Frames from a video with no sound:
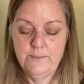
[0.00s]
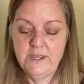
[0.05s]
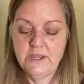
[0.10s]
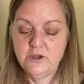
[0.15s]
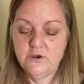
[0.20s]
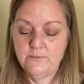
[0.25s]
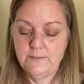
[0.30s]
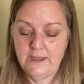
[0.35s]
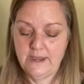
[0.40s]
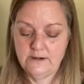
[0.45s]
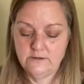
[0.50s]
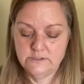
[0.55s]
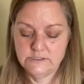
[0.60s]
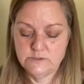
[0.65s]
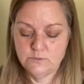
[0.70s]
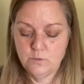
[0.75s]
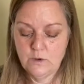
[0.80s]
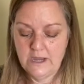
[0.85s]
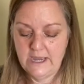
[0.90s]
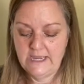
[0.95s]
Pick your
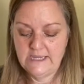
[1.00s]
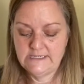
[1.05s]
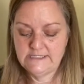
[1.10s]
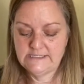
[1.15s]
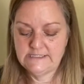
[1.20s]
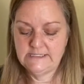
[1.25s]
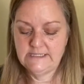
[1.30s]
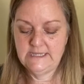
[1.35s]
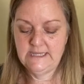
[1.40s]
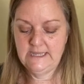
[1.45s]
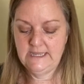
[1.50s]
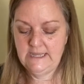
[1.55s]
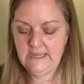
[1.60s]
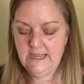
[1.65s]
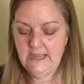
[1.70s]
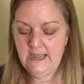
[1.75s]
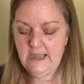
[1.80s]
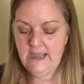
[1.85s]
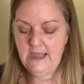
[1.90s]
battles wisely.